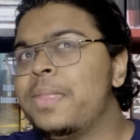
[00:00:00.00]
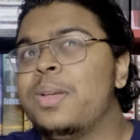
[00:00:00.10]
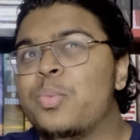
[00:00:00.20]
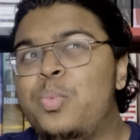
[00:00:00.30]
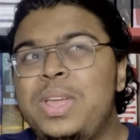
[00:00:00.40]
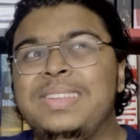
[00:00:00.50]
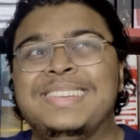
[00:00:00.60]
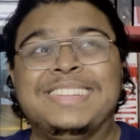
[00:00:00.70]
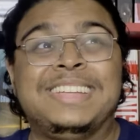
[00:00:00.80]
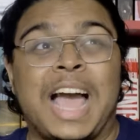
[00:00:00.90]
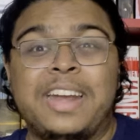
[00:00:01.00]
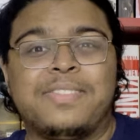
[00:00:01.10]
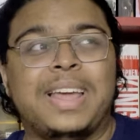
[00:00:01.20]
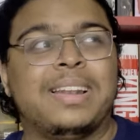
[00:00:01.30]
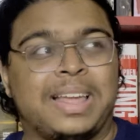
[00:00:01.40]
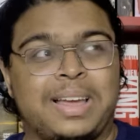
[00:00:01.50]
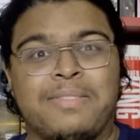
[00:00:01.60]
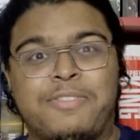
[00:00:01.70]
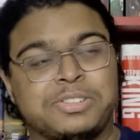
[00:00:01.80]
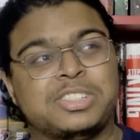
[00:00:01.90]
we kind of get like a
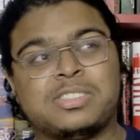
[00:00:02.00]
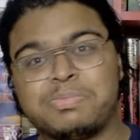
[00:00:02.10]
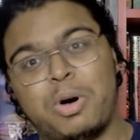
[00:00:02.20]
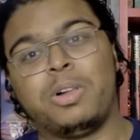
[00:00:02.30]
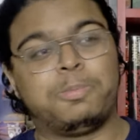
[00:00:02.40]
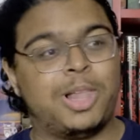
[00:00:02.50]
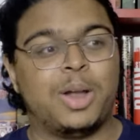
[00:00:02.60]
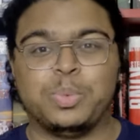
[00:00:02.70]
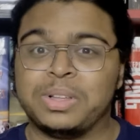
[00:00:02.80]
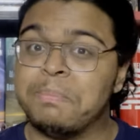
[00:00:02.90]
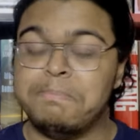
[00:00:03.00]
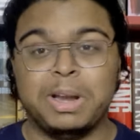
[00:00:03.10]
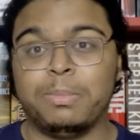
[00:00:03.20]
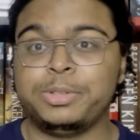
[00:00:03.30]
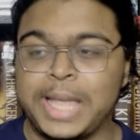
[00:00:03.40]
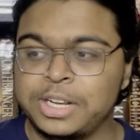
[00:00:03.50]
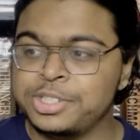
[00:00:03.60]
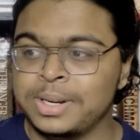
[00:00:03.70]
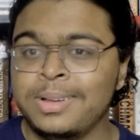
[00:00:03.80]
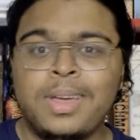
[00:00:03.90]
very small plot with a minimal
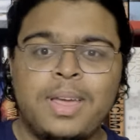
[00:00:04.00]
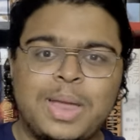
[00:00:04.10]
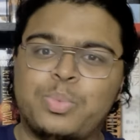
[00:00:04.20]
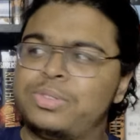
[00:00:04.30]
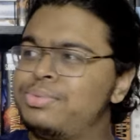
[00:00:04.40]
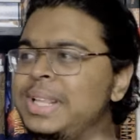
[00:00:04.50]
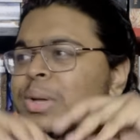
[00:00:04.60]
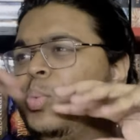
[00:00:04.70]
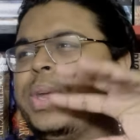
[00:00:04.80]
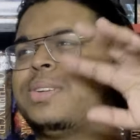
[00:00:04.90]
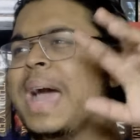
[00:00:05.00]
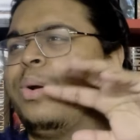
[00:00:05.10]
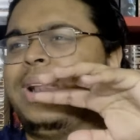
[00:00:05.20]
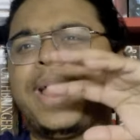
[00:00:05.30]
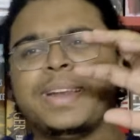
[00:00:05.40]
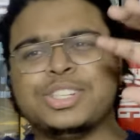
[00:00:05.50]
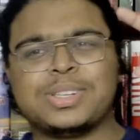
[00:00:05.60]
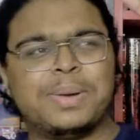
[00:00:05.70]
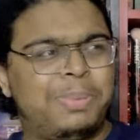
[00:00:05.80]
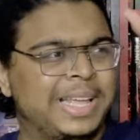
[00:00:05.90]
tension and with really weird
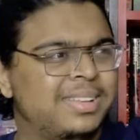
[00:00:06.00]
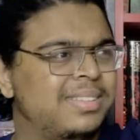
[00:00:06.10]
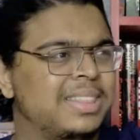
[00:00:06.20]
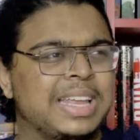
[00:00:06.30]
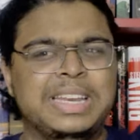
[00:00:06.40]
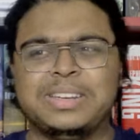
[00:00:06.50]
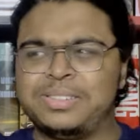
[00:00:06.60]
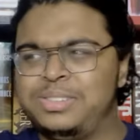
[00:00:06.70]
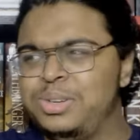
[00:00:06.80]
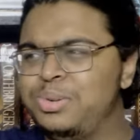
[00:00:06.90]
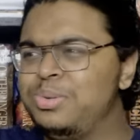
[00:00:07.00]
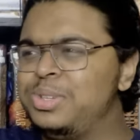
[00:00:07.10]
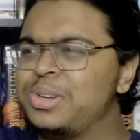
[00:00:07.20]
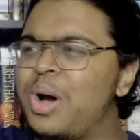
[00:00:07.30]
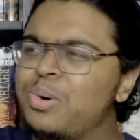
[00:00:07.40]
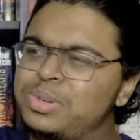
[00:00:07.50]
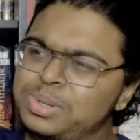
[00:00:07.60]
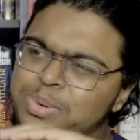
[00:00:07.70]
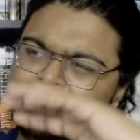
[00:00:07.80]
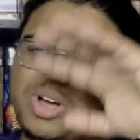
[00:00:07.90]
outlandish places that they need to do to go
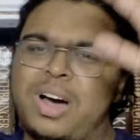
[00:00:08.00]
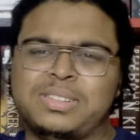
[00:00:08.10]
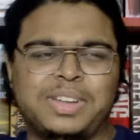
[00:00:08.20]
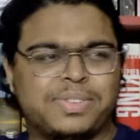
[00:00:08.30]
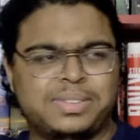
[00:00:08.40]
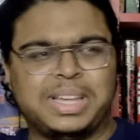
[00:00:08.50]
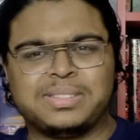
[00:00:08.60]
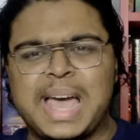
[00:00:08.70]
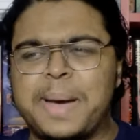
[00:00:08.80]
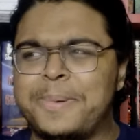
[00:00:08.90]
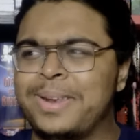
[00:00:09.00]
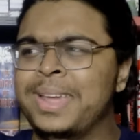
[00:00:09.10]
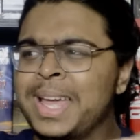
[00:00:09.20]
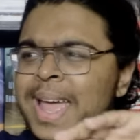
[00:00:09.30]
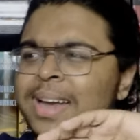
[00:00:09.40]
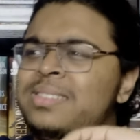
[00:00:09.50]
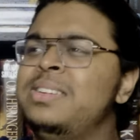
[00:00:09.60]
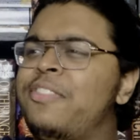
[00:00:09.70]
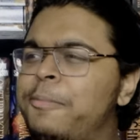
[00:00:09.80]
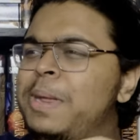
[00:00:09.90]
to and cause different things to happen and
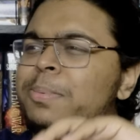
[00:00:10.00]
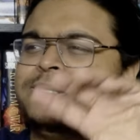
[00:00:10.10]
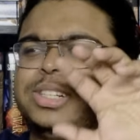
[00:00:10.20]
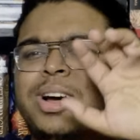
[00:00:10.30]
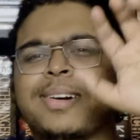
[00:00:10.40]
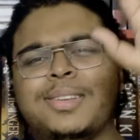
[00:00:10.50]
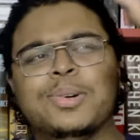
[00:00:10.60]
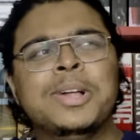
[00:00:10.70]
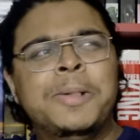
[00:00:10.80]
different people to talk to